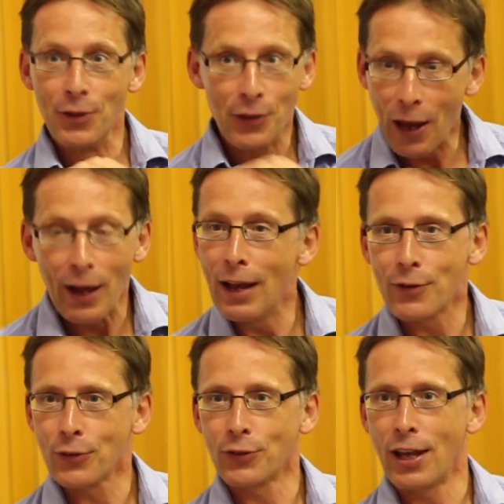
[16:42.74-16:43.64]
that they are
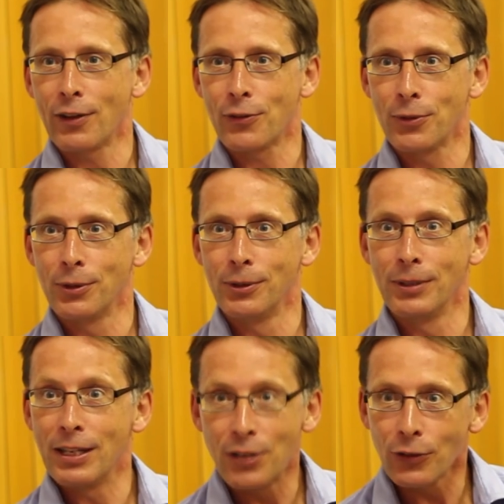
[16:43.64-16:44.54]

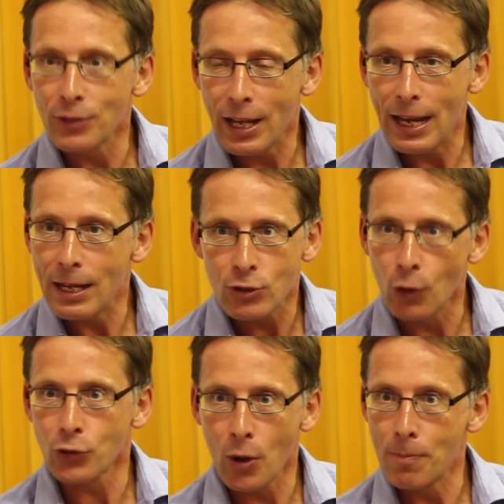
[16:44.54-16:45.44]
heterosexual. It's
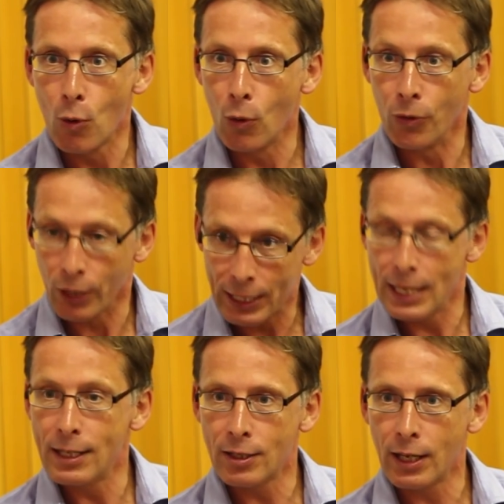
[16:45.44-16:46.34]
not so important. The
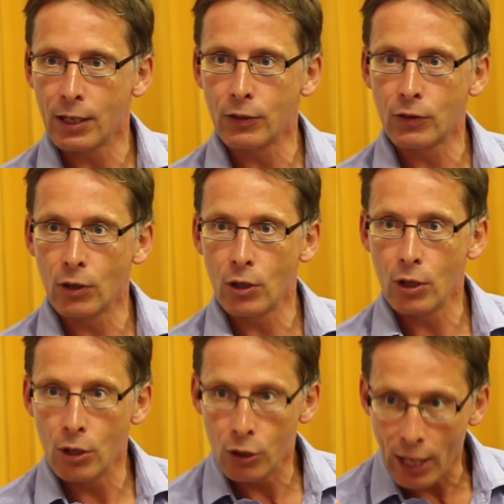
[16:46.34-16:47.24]
key thing is
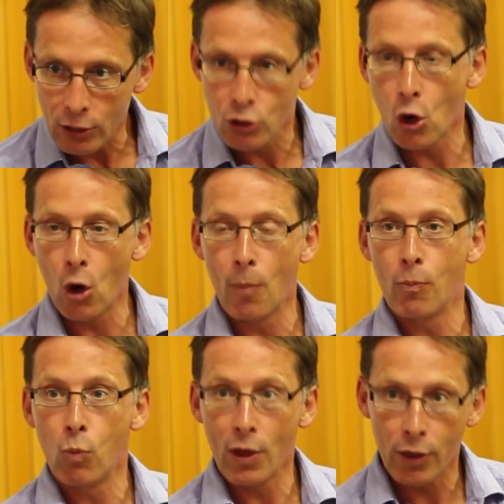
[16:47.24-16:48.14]
their
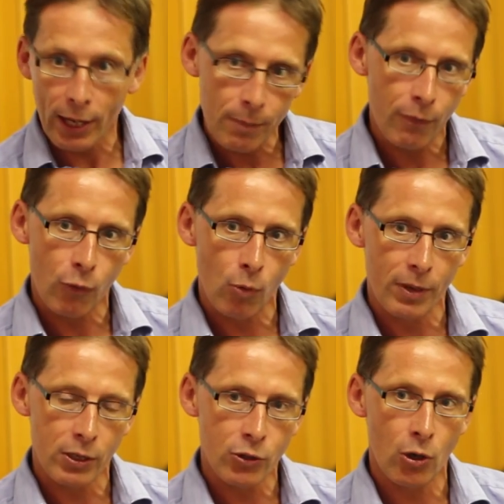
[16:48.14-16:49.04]
job, whether they can
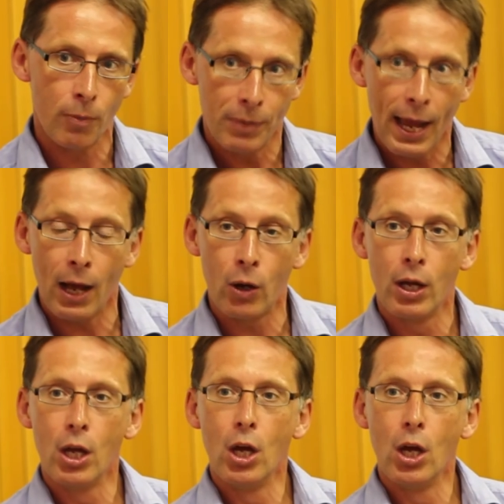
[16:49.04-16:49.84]
perform their job. Now,